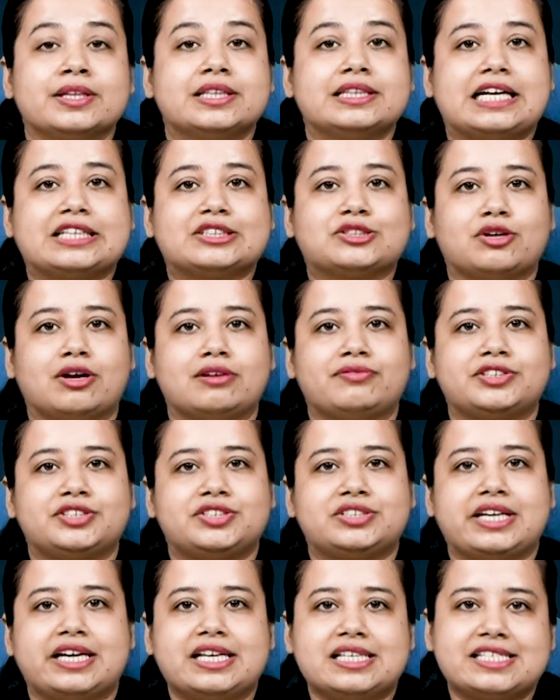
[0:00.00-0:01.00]
That's all for
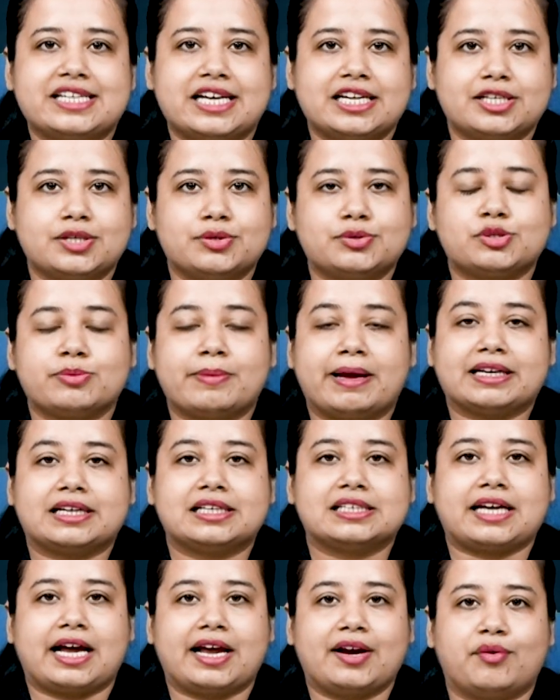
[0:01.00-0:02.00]
today. Stay tuned to
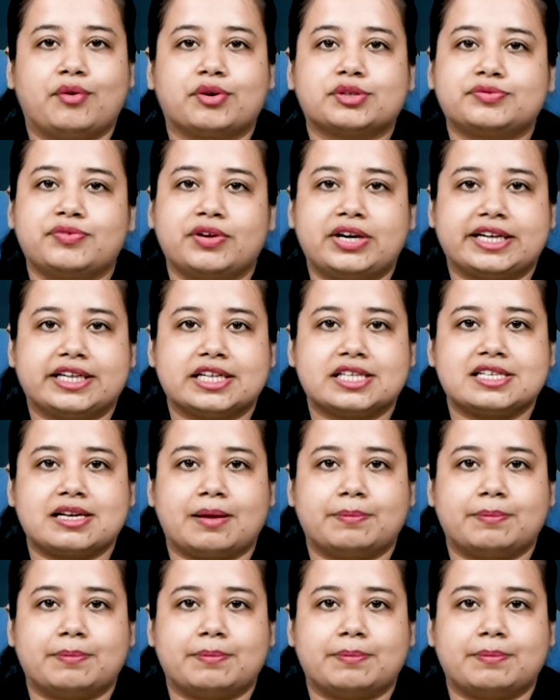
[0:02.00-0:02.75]
Medical Dialogues for latest